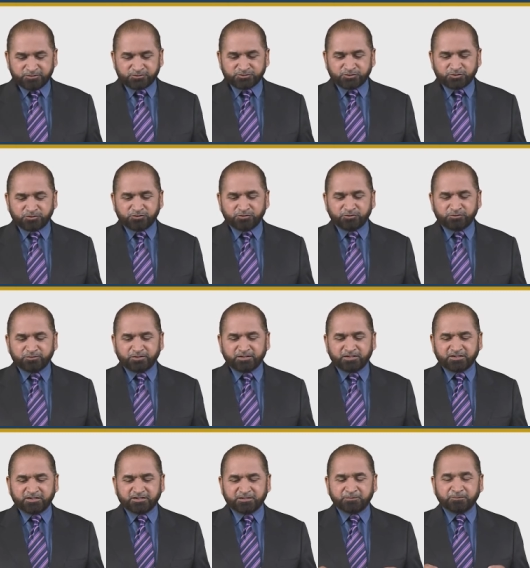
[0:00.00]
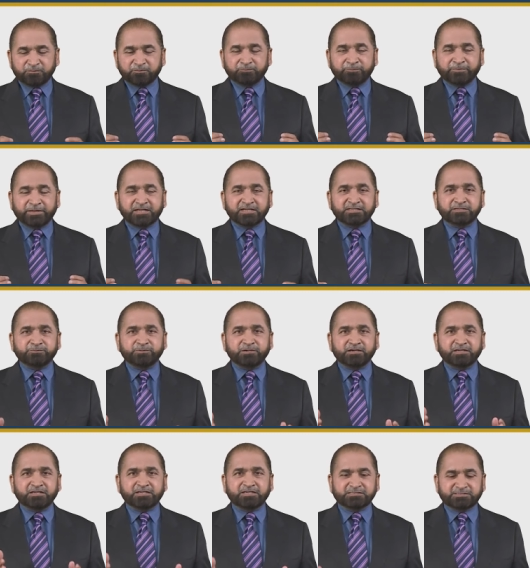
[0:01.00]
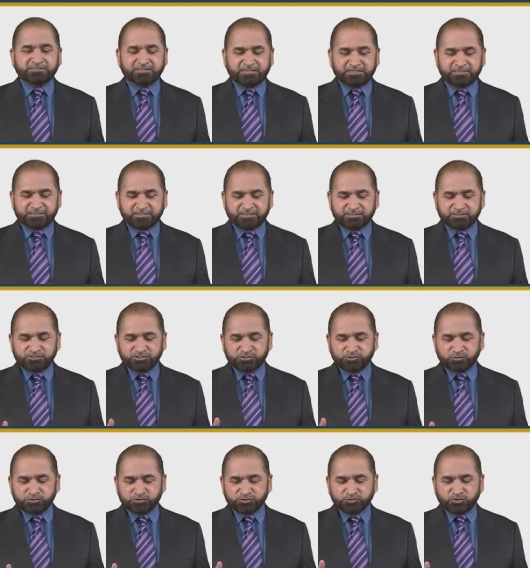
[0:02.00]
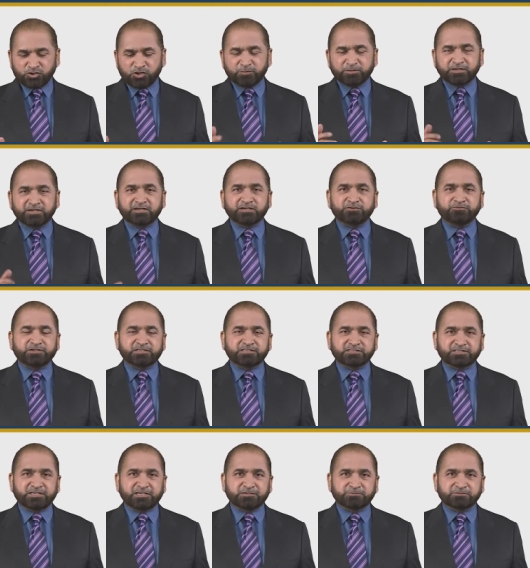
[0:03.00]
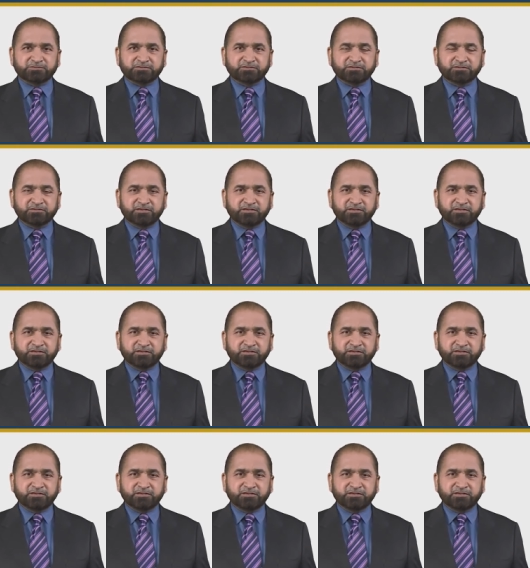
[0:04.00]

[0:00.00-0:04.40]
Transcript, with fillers: so uh, manageability considerations use common interface types